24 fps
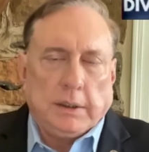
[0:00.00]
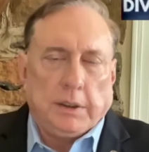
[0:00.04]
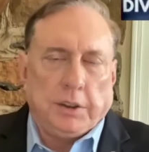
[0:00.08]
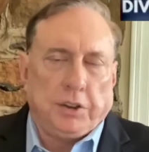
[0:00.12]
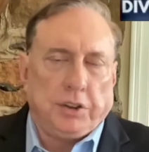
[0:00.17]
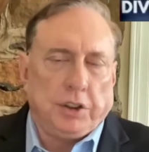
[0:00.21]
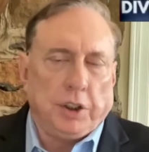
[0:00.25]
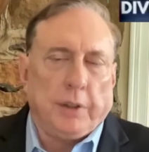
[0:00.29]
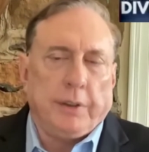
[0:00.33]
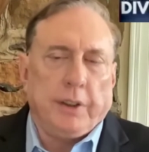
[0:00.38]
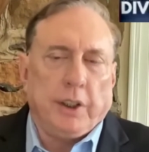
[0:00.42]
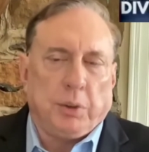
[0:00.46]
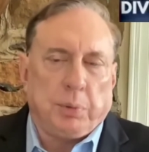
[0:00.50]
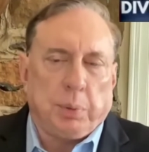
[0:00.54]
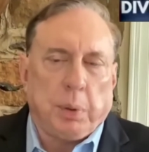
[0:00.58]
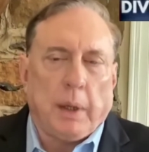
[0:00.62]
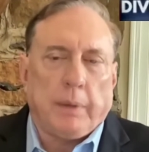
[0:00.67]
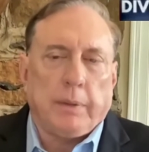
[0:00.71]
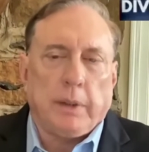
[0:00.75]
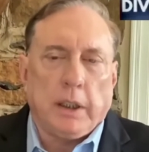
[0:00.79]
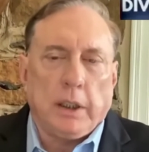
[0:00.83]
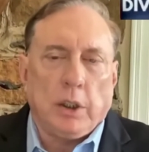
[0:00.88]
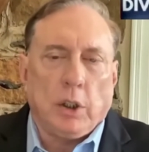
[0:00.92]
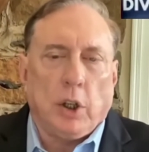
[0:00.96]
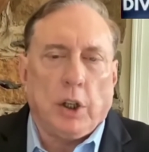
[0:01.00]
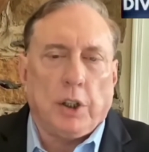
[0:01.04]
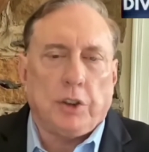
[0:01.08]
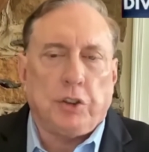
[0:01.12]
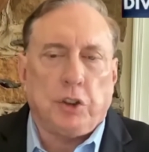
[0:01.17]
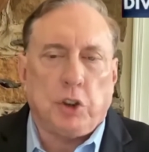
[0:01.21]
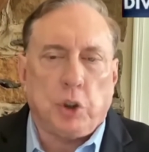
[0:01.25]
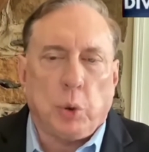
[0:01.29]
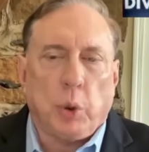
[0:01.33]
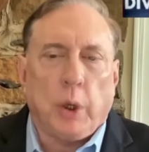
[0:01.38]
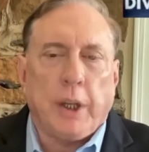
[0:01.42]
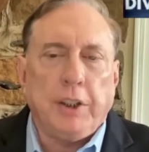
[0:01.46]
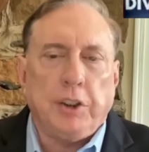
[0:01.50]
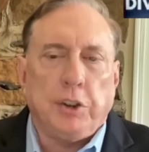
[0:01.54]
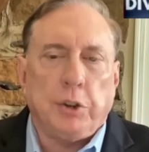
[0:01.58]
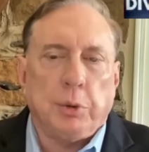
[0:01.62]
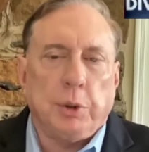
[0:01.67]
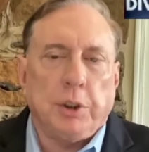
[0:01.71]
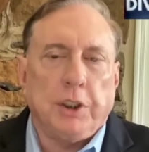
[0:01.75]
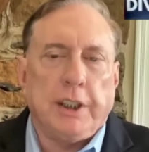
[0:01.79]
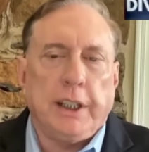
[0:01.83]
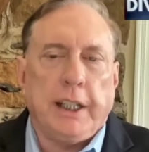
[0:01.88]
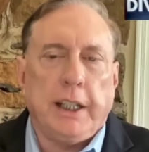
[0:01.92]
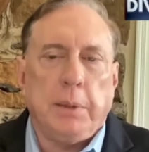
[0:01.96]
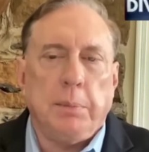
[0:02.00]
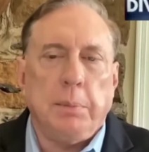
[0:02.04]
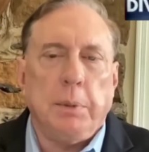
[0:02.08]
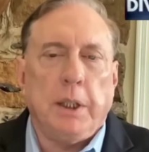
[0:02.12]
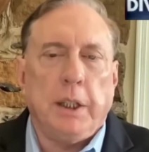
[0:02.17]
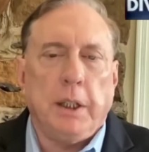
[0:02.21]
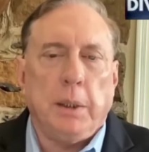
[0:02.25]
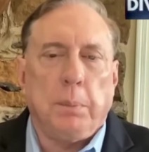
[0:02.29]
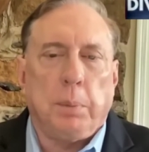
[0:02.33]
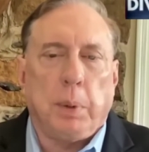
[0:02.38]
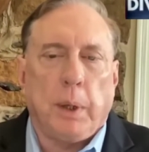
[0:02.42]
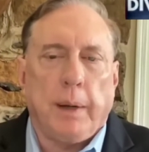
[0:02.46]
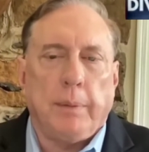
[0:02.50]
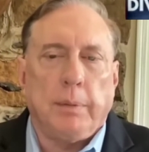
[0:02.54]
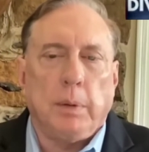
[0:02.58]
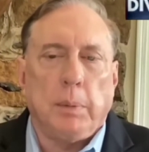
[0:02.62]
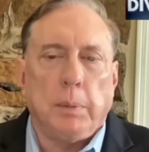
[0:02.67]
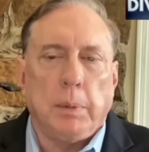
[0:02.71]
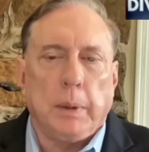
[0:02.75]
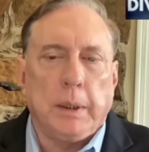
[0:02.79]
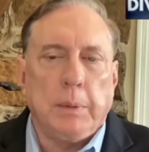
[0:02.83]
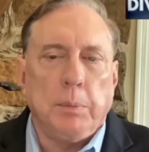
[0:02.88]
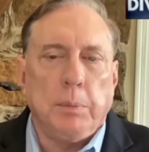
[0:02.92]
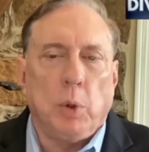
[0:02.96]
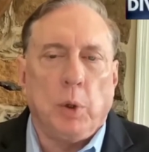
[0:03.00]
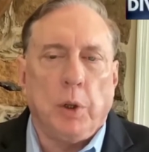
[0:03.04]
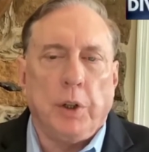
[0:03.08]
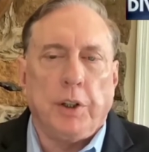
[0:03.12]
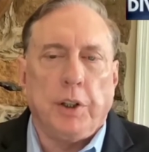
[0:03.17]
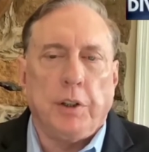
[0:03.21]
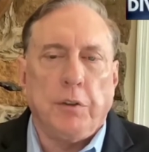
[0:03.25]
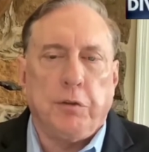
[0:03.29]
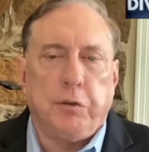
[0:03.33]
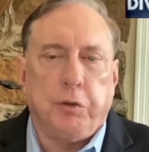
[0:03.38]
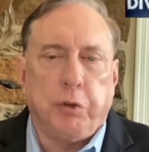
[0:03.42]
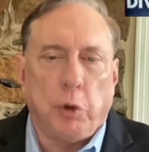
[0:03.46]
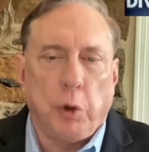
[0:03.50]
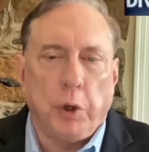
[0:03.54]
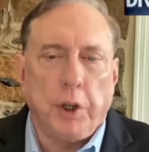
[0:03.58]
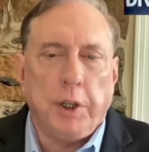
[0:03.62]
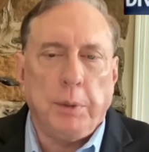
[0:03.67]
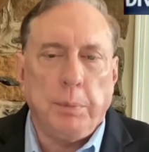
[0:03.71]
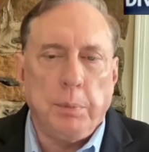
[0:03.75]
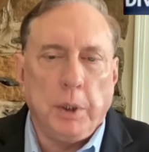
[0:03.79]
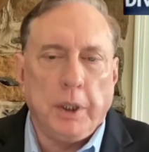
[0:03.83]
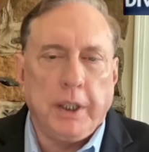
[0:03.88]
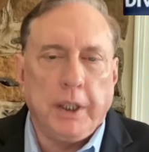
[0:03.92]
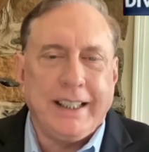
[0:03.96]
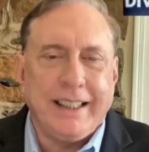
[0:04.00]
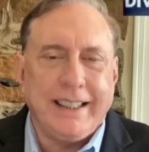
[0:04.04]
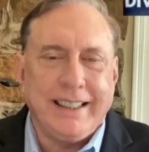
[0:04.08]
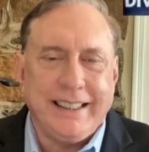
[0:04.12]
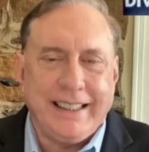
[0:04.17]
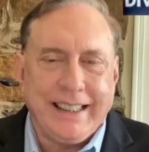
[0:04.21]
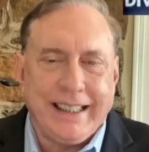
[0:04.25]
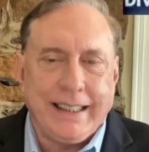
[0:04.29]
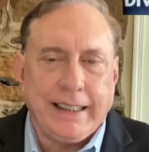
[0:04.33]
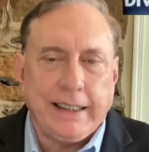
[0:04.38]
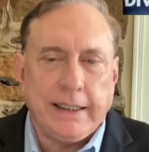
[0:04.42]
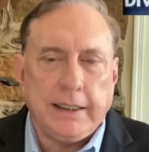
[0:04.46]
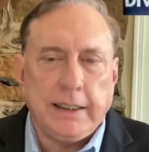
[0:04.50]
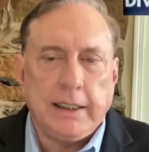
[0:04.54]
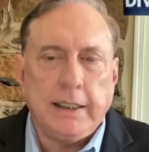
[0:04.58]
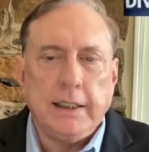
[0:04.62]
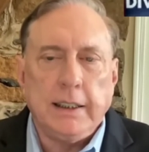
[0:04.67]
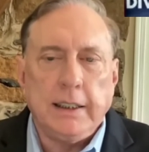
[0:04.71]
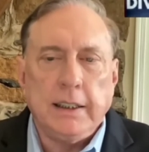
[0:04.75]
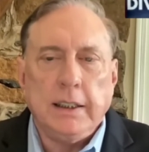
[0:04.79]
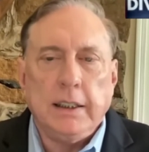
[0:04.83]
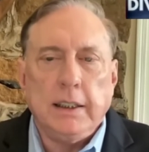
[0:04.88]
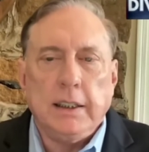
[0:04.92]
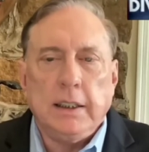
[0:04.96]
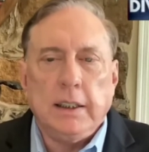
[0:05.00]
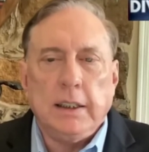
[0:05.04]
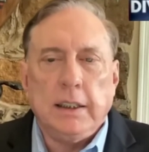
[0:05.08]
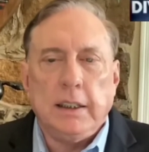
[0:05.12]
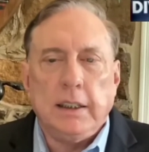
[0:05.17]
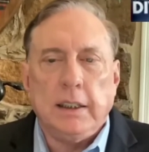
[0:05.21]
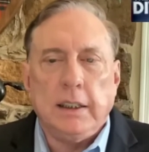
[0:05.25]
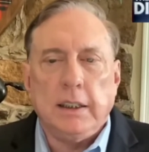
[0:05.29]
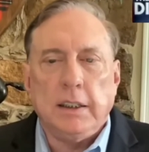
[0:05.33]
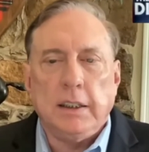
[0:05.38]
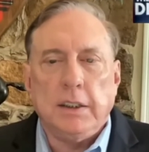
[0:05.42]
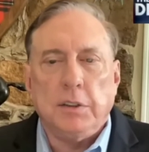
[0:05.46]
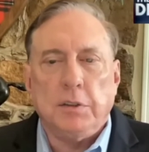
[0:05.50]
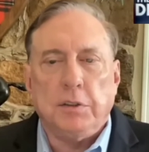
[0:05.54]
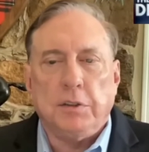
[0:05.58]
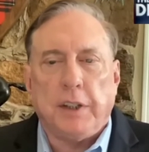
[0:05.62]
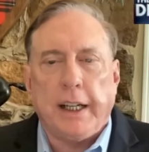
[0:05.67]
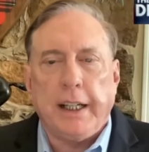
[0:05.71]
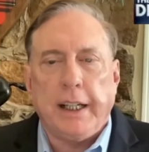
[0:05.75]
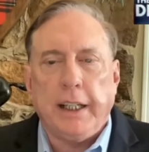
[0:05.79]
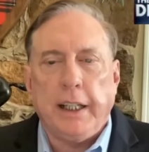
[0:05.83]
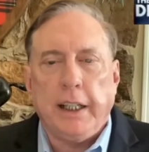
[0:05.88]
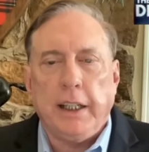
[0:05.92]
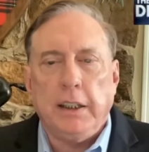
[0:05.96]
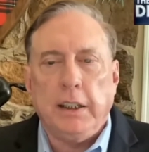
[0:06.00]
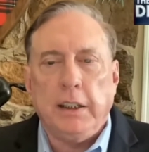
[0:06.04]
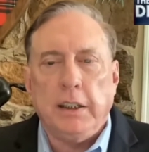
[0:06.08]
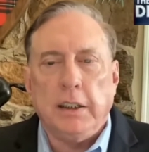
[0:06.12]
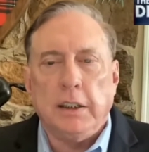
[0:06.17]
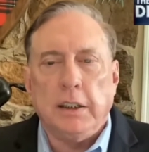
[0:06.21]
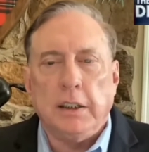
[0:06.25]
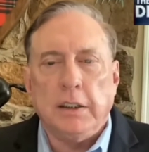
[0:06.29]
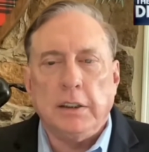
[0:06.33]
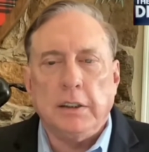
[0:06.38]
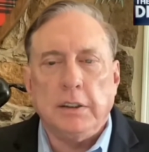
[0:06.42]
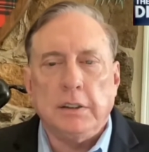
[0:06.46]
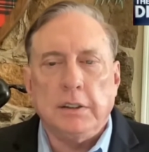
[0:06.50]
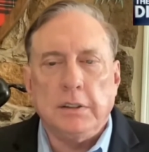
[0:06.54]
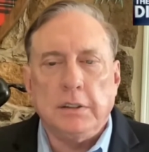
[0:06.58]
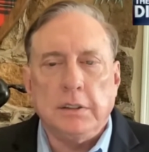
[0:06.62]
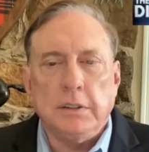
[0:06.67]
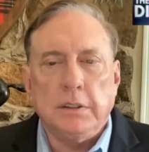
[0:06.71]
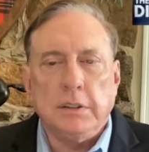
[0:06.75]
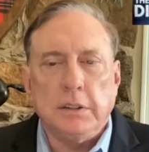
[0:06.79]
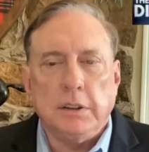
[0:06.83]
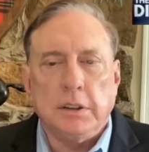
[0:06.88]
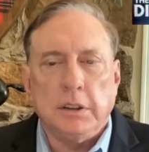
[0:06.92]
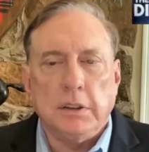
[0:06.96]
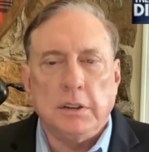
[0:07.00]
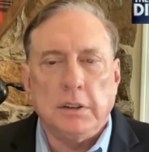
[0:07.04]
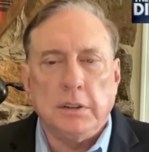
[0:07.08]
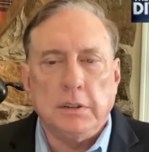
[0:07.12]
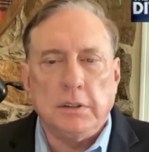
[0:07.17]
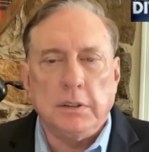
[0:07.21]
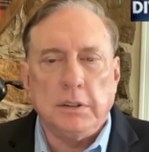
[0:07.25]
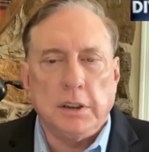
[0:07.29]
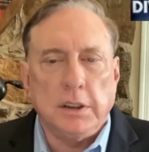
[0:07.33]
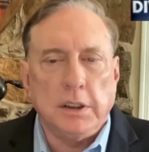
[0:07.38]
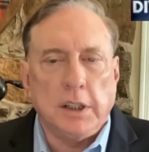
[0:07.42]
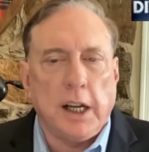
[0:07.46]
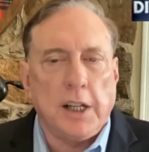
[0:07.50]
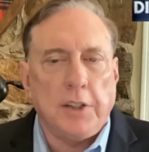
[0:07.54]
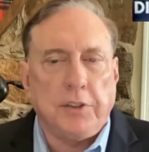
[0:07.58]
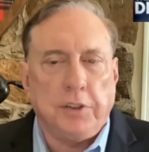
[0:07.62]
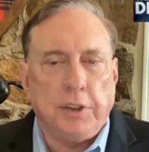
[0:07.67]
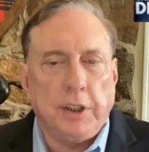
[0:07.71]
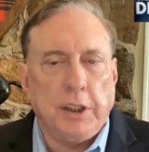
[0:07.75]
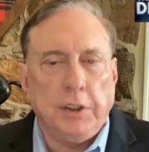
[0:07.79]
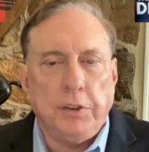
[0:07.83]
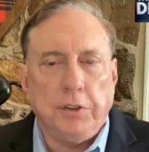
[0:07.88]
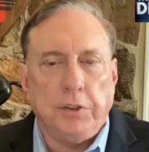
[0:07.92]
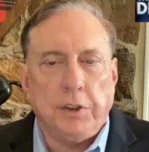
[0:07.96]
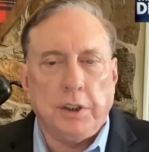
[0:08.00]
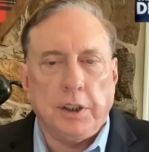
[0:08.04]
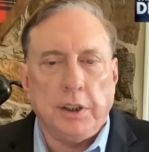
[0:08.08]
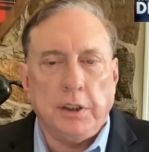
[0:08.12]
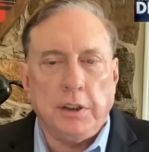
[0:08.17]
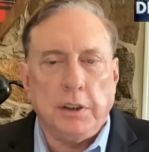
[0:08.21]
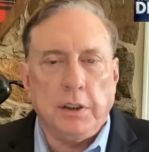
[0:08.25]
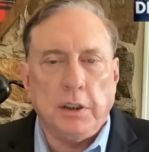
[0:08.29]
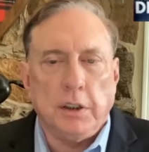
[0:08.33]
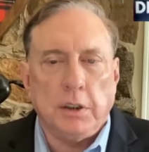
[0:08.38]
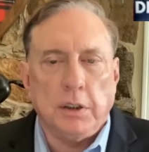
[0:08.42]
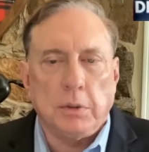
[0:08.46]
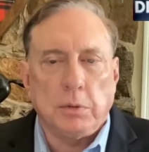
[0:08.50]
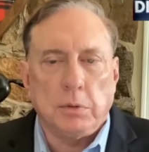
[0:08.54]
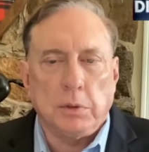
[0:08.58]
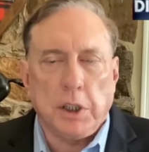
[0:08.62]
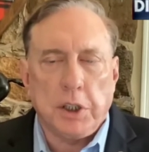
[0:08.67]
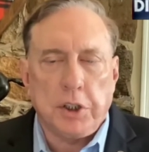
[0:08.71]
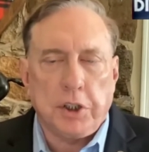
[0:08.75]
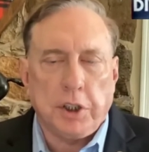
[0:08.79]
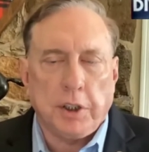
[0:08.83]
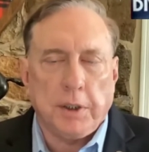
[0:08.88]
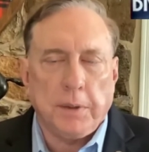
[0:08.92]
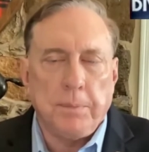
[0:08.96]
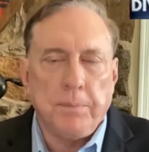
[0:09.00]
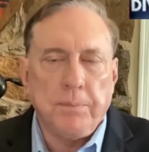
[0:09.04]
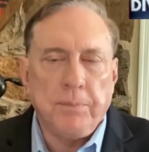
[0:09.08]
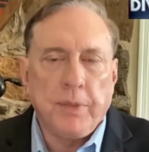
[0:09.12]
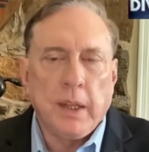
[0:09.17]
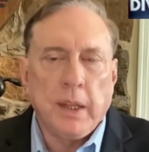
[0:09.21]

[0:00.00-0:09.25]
the Soviets probably lost twice what they admitted, probably more than 40 million dead fighting the Nazis in Russia.